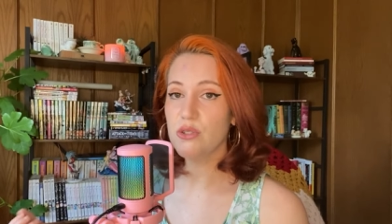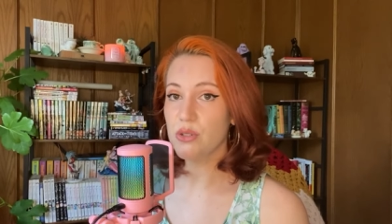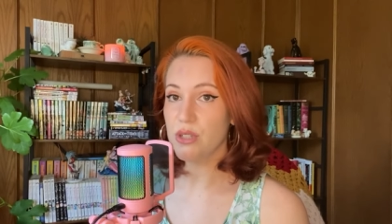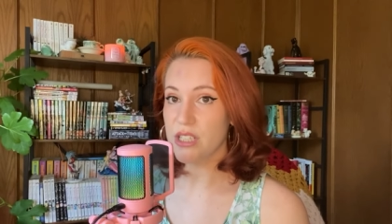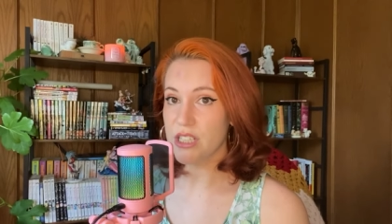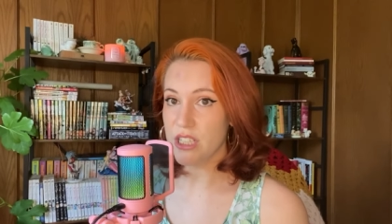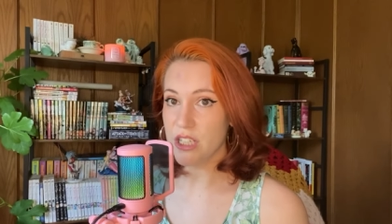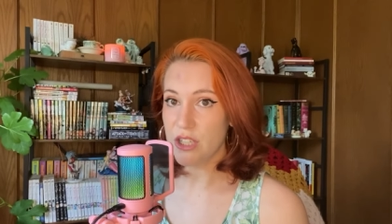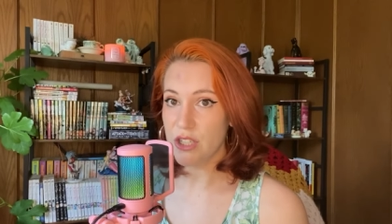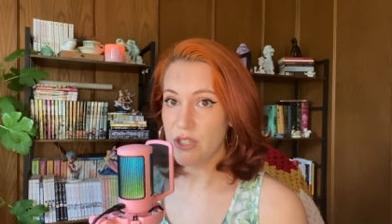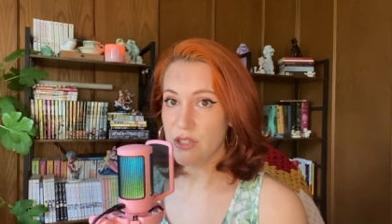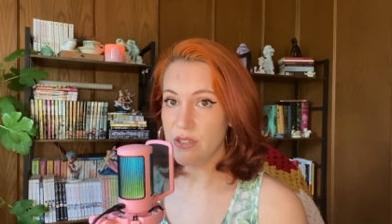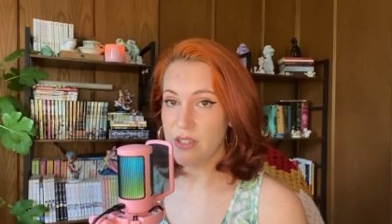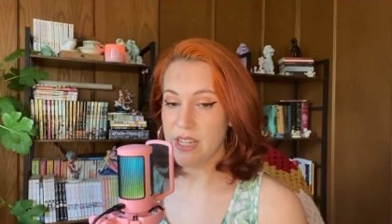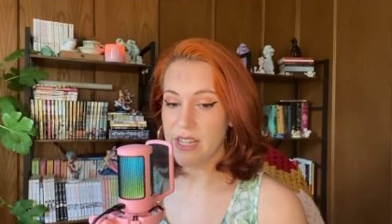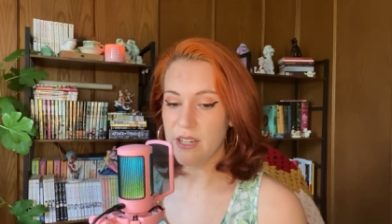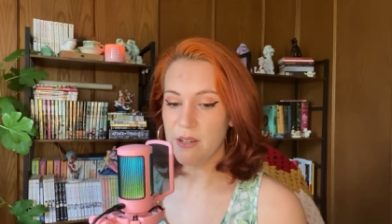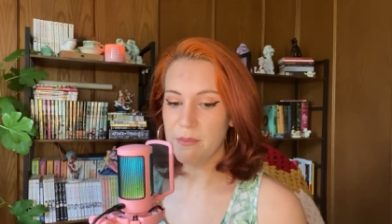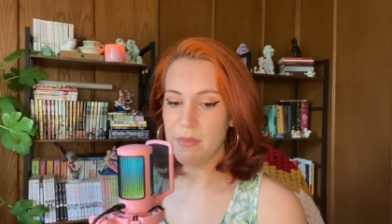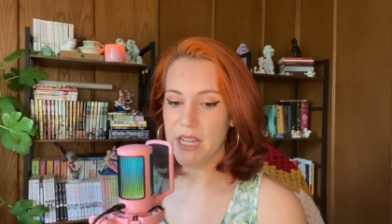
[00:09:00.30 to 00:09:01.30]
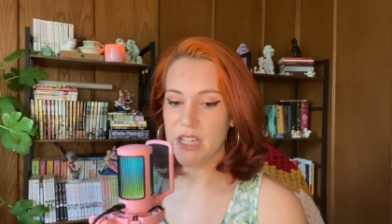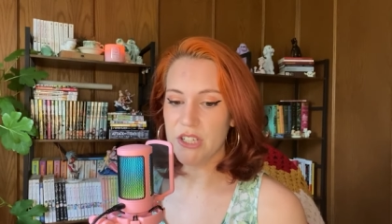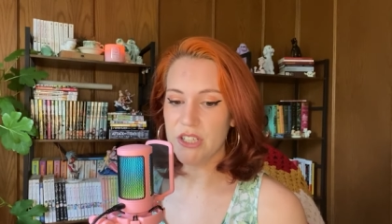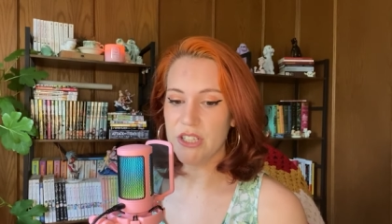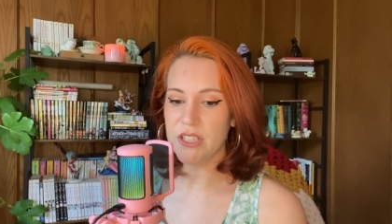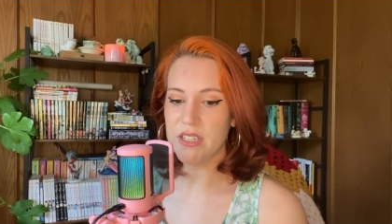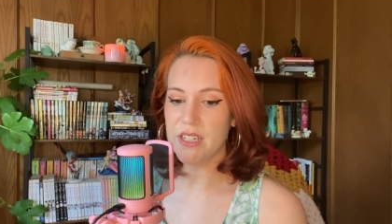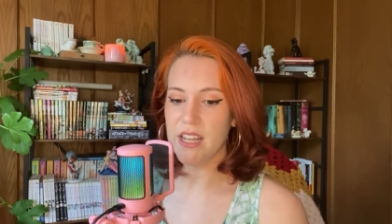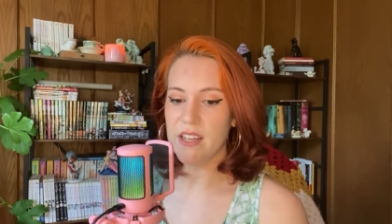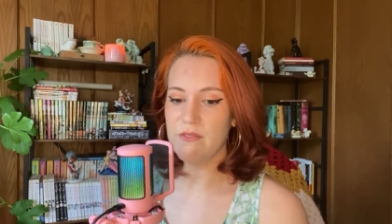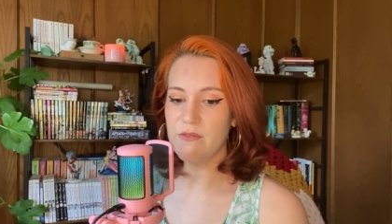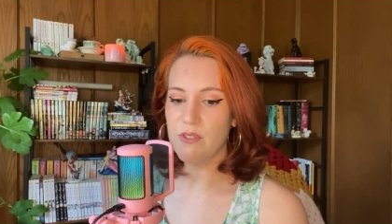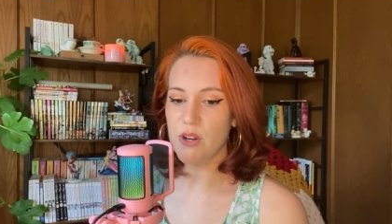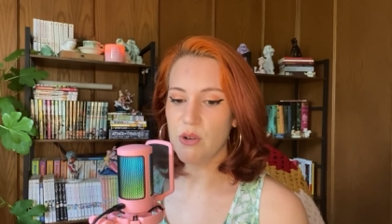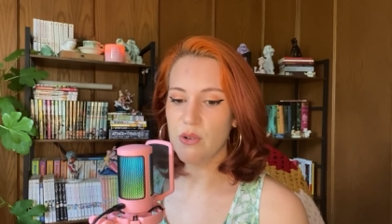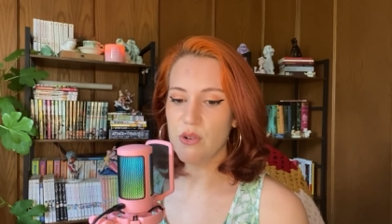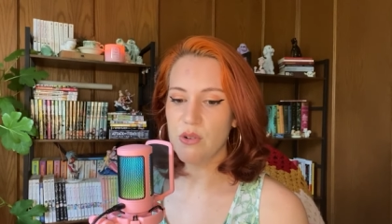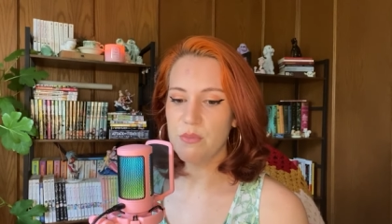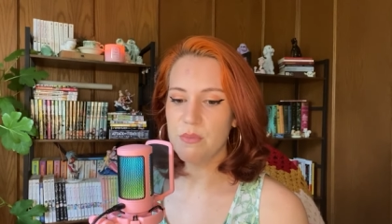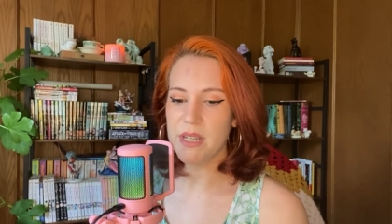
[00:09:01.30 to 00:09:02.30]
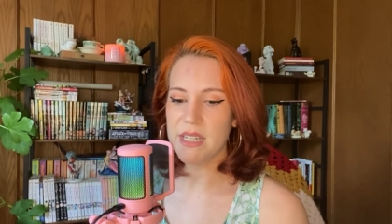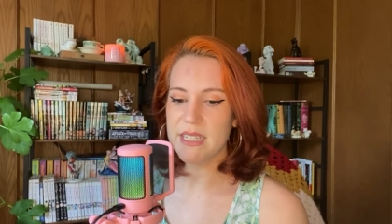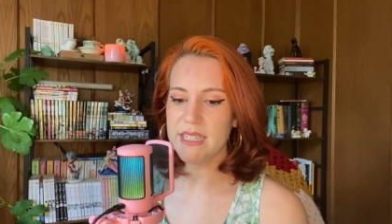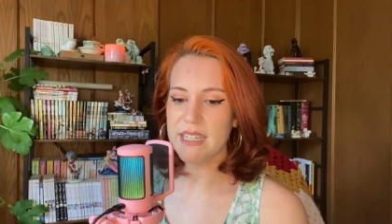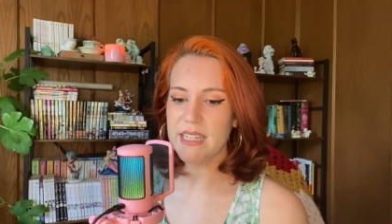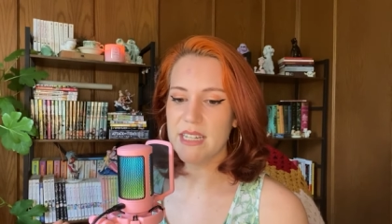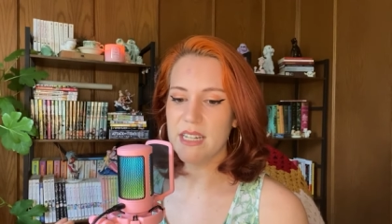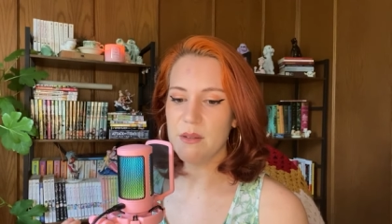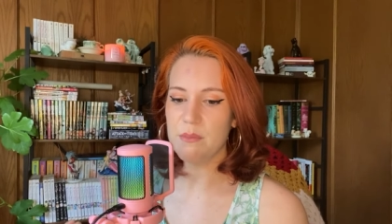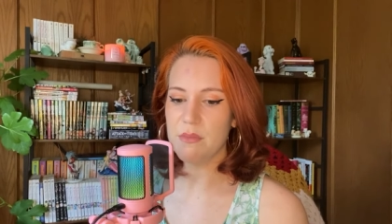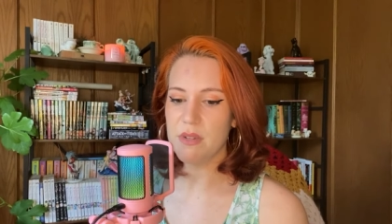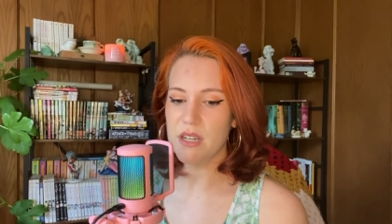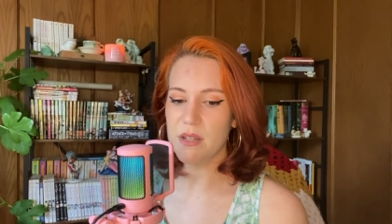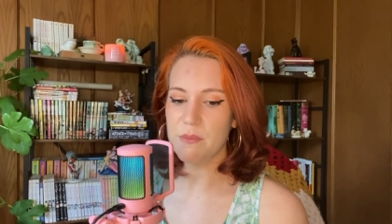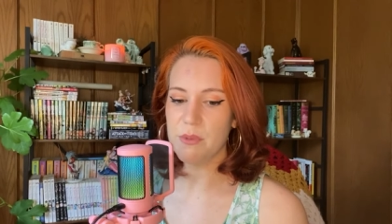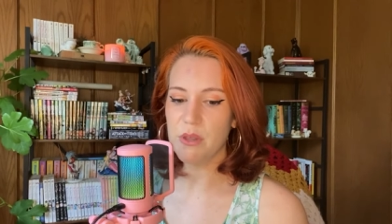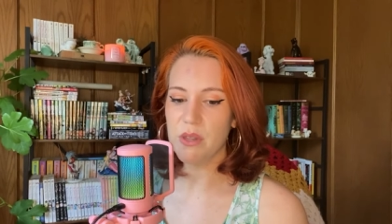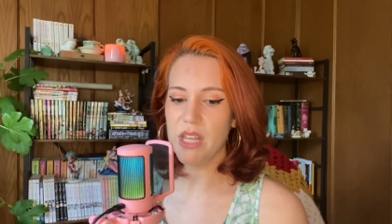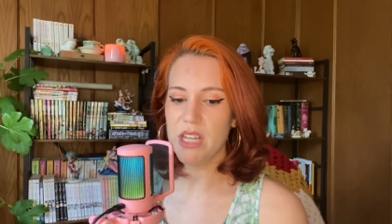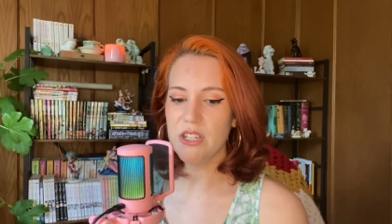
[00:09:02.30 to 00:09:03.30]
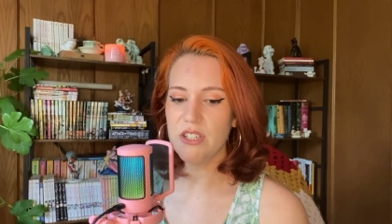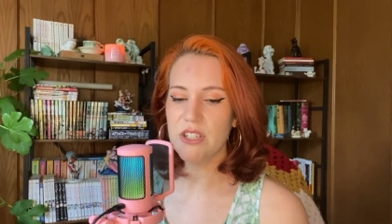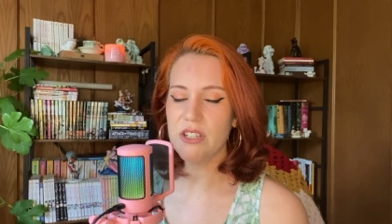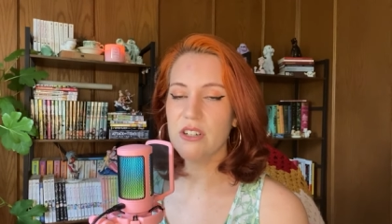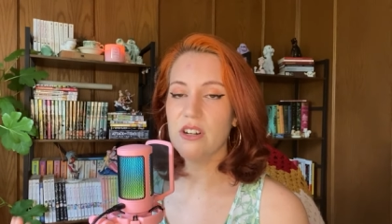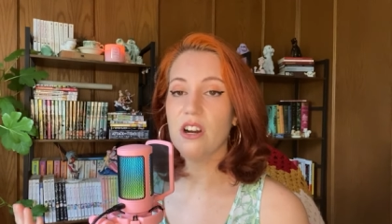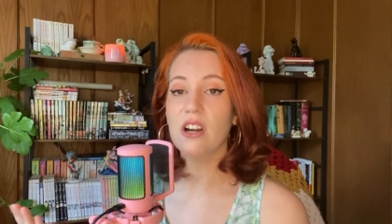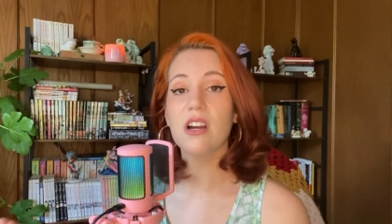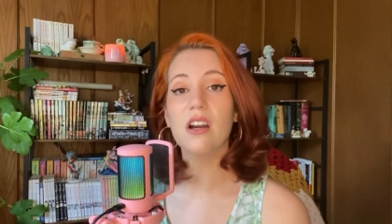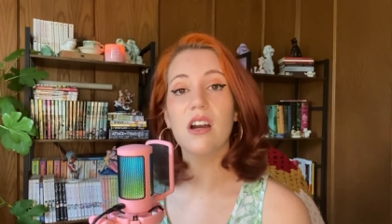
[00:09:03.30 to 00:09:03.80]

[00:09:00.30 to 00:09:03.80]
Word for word: traditional animation, and vocal mixing and manipulation are